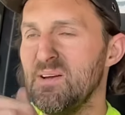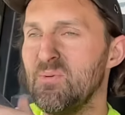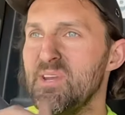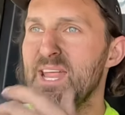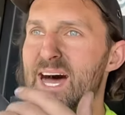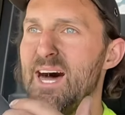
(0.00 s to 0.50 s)

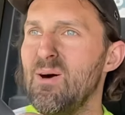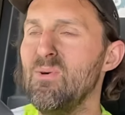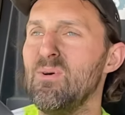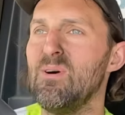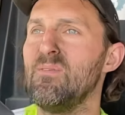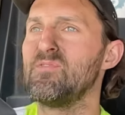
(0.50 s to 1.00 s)
we're now
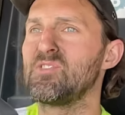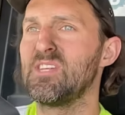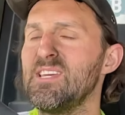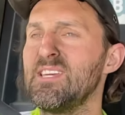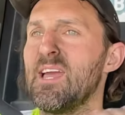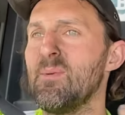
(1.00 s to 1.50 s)

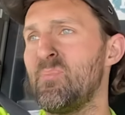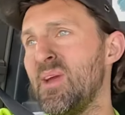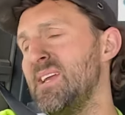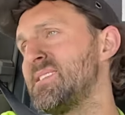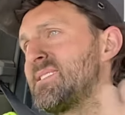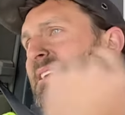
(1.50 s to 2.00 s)
obviously getting
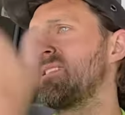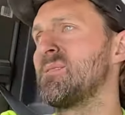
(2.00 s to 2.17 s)
paid to take